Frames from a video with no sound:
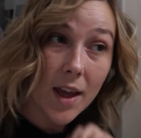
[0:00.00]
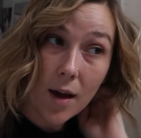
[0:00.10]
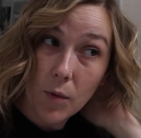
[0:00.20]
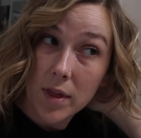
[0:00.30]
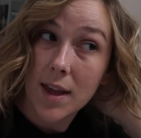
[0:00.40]

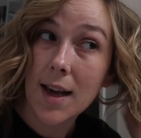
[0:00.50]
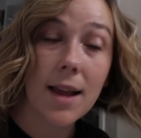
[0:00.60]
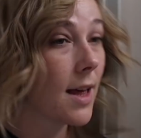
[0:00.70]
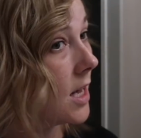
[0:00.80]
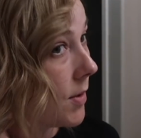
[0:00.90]
Okay, one thing
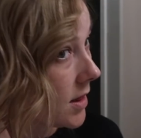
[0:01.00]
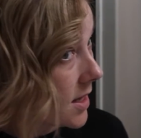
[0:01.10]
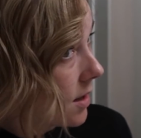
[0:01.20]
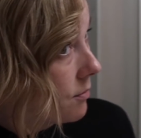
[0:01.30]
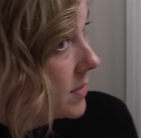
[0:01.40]
I like about
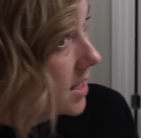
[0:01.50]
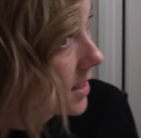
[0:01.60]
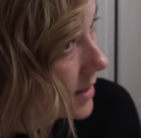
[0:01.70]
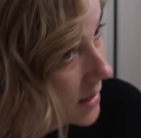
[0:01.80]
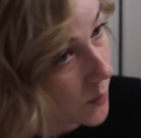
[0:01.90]
the Amika